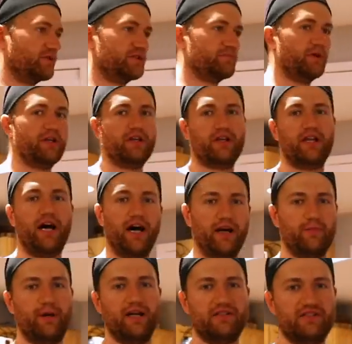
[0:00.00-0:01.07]
where I spend a lot of
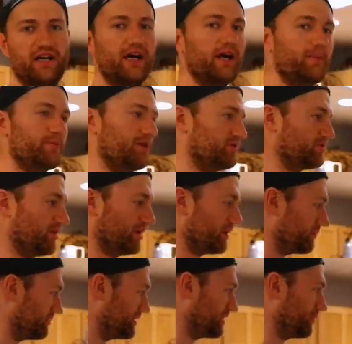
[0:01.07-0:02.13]
my time. I do all the
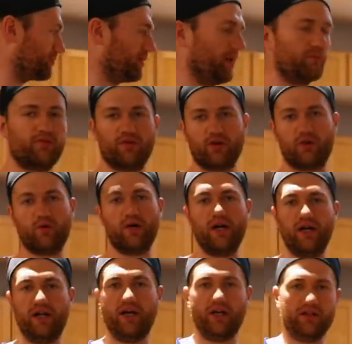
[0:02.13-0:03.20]
meal prep for
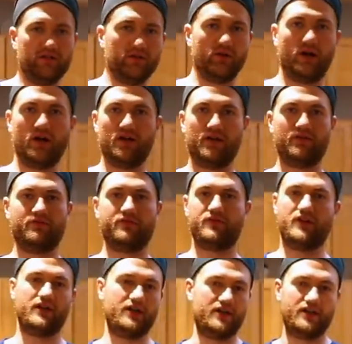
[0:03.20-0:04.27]
Gwen. I do all of
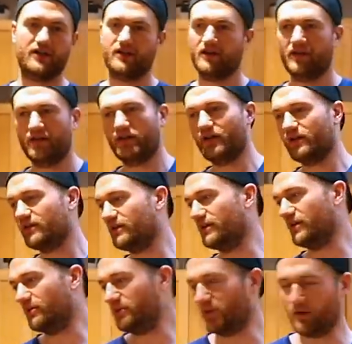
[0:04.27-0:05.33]
the, you
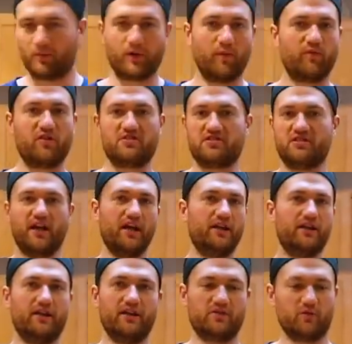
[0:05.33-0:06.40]
know, meal prep for
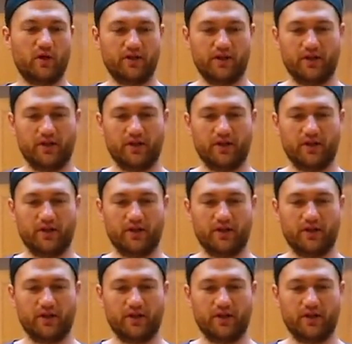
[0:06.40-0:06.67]
Stanley as well